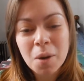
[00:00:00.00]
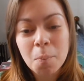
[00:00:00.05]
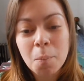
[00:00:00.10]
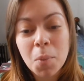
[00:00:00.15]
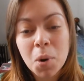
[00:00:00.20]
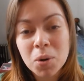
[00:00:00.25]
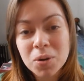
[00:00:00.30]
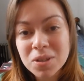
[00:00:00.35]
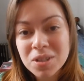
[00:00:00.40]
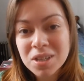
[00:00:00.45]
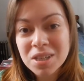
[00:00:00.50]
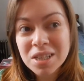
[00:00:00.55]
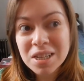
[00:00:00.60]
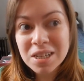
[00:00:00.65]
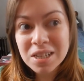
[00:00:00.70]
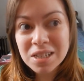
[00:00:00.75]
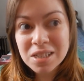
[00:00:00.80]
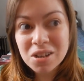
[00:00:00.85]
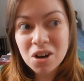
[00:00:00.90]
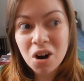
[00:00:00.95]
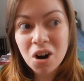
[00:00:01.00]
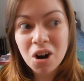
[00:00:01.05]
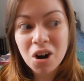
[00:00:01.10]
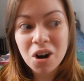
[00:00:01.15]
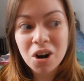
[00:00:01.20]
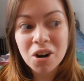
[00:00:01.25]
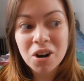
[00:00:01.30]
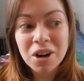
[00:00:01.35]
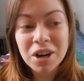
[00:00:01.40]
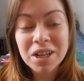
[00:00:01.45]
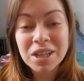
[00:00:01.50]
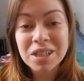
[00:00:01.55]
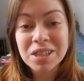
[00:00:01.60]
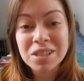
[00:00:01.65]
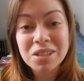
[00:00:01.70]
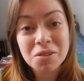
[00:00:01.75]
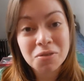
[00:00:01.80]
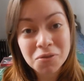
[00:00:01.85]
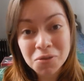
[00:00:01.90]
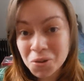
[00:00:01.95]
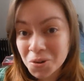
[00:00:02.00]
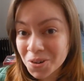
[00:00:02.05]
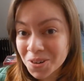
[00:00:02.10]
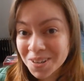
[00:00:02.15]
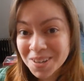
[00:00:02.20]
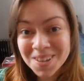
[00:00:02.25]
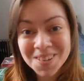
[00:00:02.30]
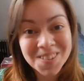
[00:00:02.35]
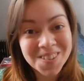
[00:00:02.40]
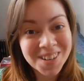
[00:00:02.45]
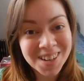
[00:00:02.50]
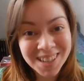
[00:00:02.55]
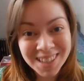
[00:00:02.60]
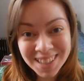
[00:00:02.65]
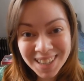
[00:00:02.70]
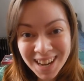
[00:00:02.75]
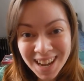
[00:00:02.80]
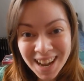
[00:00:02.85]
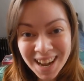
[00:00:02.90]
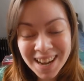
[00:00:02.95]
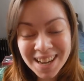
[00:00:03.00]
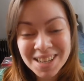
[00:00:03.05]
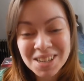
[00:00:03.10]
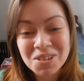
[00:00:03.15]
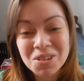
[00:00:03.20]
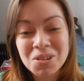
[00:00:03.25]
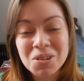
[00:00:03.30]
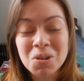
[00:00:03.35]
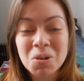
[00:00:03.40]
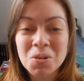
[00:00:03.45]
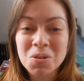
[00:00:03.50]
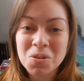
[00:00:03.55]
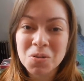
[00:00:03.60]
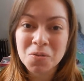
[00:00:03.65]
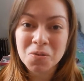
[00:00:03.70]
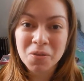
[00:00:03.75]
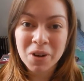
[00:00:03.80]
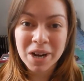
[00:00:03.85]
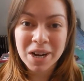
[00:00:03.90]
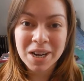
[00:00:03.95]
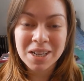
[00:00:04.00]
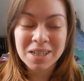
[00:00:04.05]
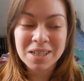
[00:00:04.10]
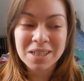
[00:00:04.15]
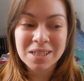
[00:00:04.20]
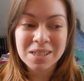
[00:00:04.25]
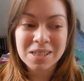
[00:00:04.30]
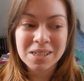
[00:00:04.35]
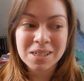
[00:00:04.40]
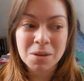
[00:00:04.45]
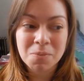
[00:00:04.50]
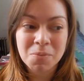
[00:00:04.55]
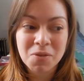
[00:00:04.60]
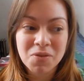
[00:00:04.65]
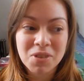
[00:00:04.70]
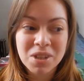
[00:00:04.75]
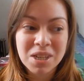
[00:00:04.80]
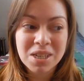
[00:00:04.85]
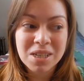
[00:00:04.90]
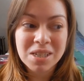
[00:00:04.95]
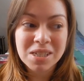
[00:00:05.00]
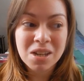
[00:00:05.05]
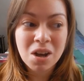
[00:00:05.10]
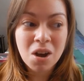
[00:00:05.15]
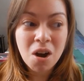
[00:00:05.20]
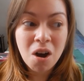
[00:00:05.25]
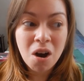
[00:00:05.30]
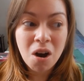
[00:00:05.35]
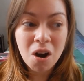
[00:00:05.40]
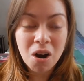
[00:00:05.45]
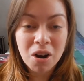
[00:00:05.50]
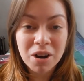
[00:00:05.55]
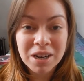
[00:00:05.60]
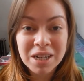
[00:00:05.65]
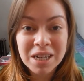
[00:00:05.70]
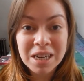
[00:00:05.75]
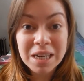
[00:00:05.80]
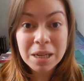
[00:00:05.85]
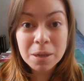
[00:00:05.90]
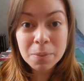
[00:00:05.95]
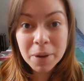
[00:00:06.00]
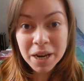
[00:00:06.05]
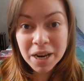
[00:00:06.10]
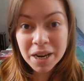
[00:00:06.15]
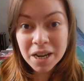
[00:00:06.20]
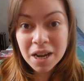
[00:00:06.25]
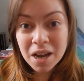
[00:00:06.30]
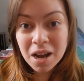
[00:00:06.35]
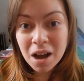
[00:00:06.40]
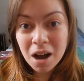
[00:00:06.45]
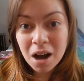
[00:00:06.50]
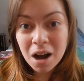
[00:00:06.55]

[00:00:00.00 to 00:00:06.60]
Most of these are in Sephora or online. You can also find some of these on eBay.